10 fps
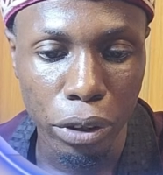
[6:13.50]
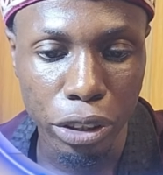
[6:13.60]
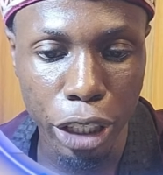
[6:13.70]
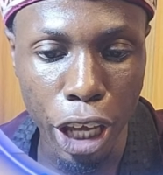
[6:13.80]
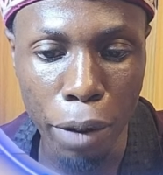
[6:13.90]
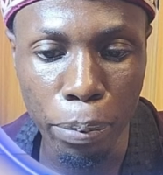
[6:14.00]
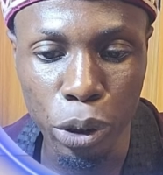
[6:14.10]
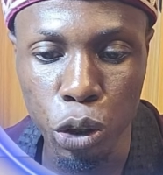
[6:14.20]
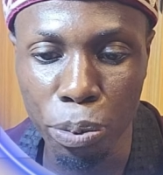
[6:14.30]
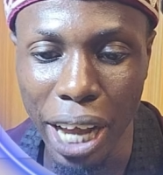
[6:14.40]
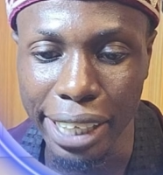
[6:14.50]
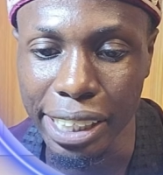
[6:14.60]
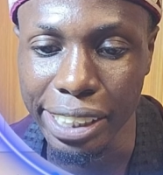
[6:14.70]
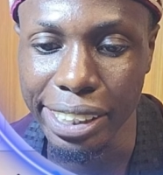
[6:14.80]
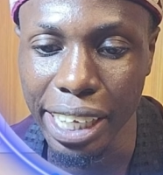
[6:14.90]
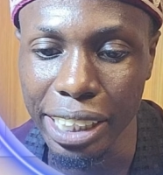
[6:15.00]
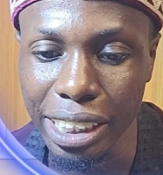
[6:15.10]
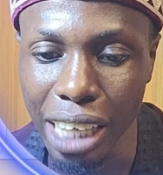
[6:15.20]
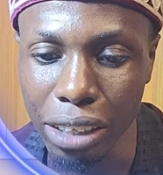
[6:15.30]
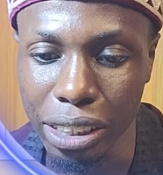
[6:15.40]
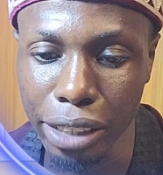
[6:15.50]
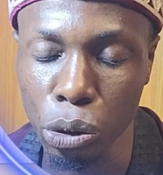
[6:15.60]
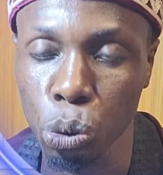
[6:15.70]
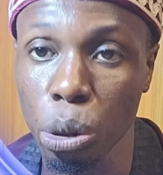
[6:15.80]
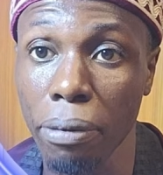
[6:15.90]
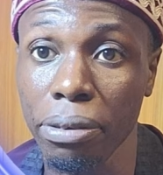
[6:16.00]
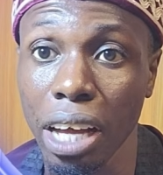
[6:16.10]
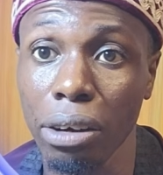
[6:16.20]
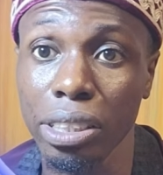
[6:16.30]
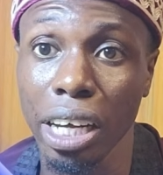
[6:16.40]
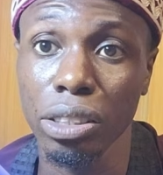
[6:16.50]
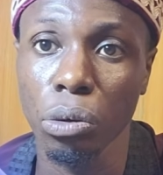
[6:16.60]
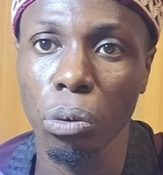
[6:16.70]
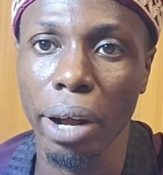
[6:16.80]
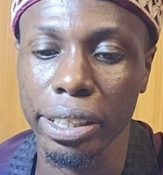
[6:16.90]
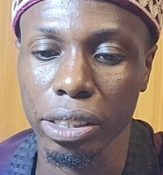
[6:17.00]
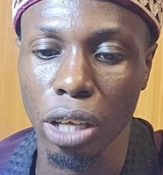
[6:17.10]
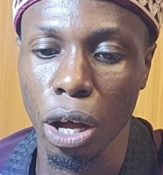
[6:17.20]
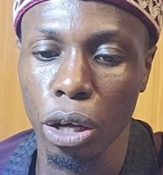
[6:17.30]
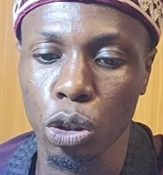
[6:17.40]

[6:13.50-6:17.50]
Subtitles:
The ebook should be at least 8,000 to 12,000 words.